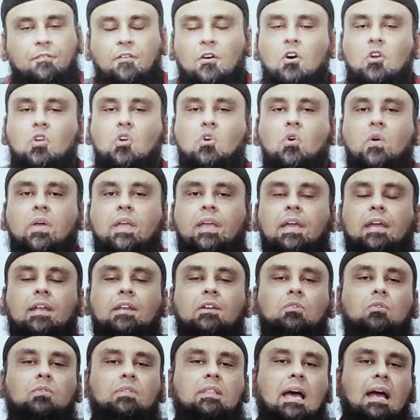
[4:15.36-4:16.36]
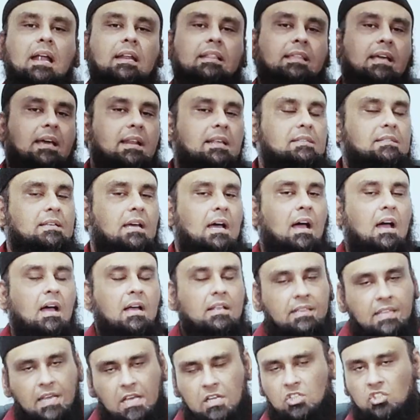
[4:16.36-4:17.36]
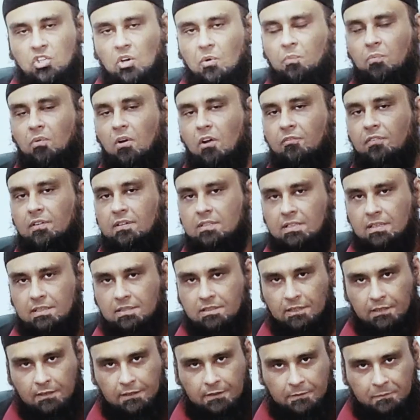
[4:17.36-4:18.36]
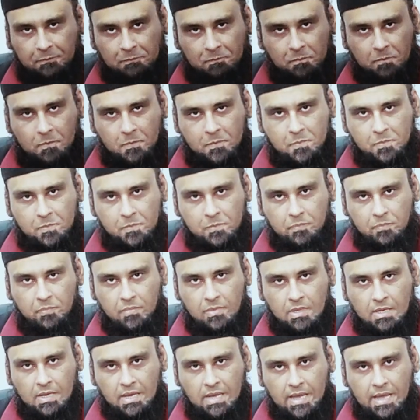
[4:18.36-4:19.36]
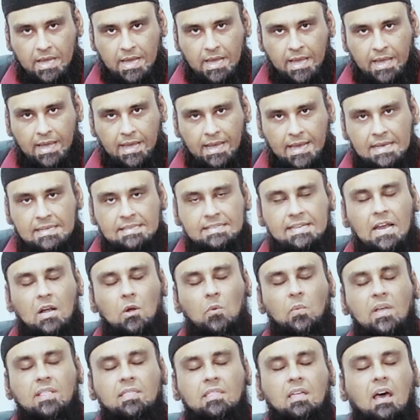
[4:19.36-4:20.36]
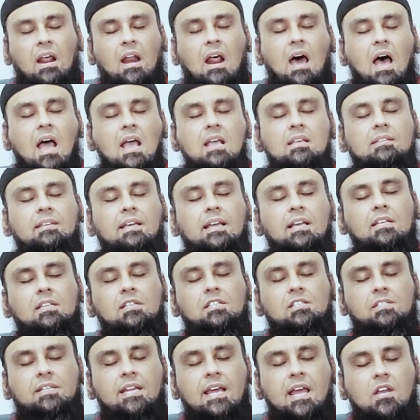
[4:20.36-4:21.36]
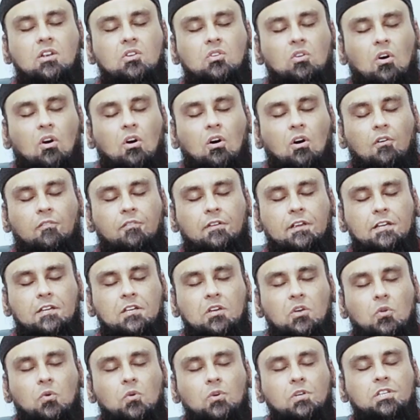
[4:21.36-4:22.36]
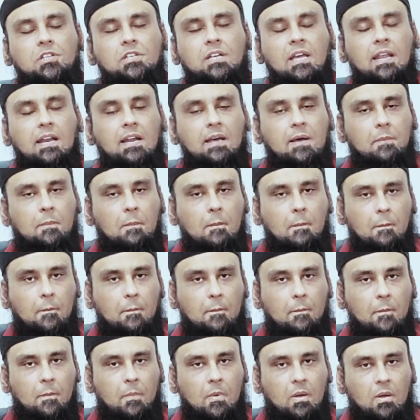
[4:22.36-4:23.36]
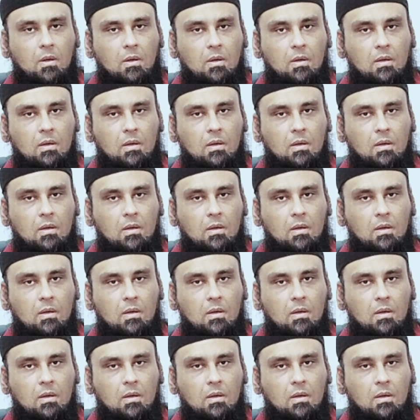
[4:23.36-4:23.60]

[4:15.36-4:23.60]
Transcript: Before going into that, there is a Hadith of Prophet Sallallahu Alaihi Wasallam. He said, when the rising state of Jerusalem